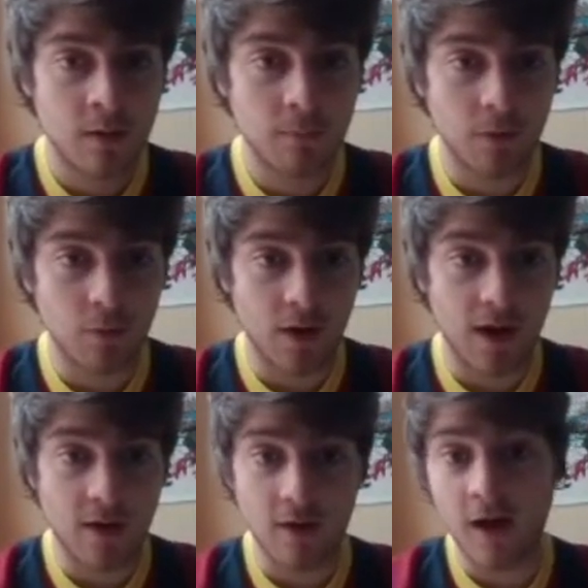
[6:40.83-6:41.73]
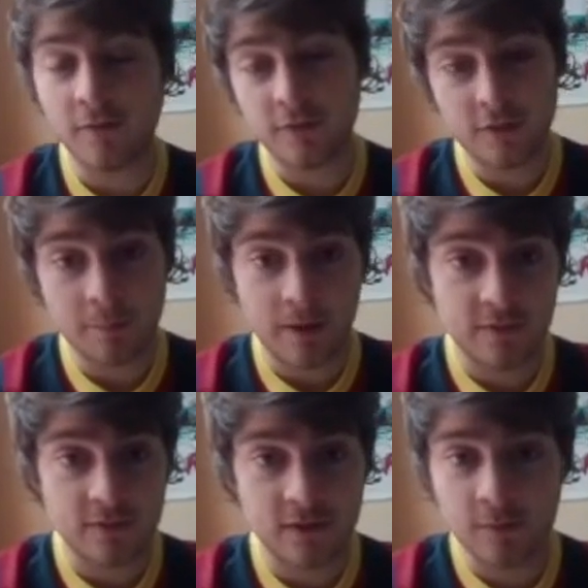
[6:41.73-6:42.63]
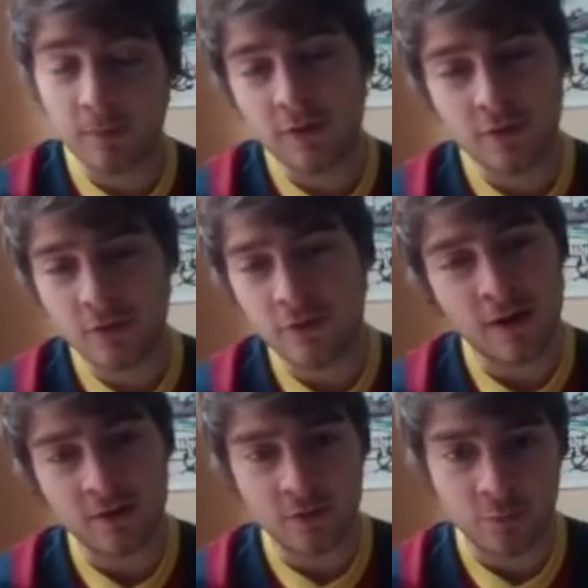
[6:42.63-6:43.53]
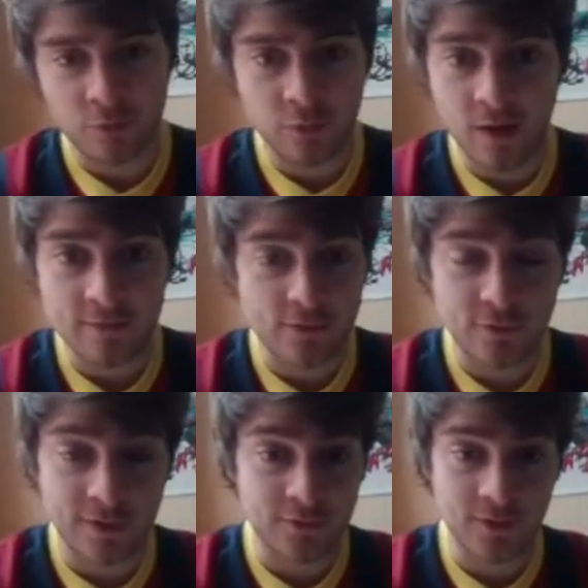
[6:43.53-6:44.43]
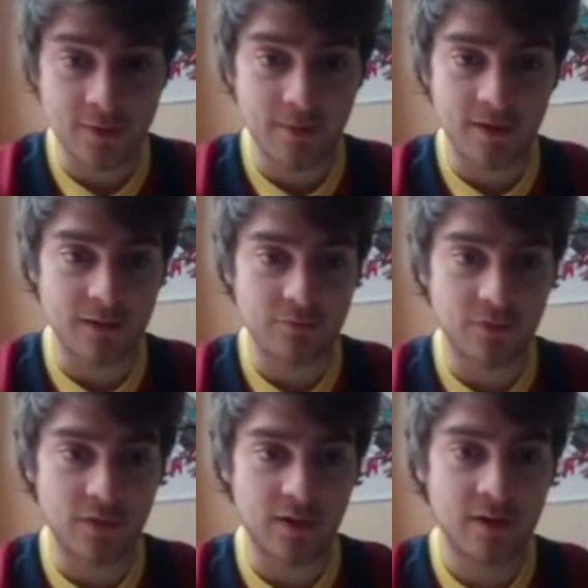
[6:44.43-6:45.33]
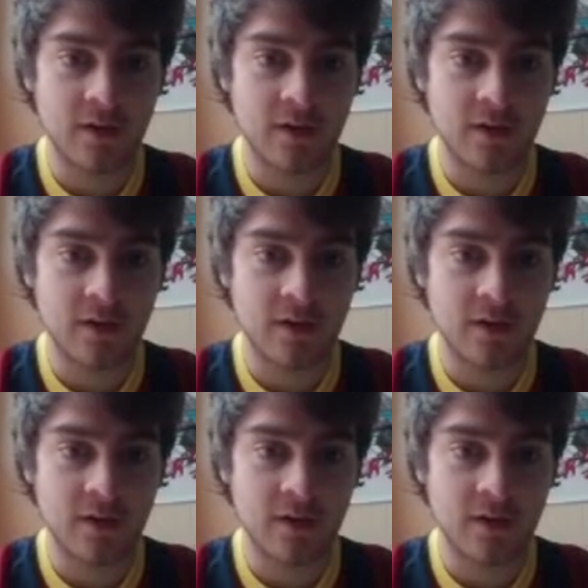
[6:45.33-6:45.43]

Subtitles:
But obviously Man City, but you're not going to really have to transfer anybody in for that.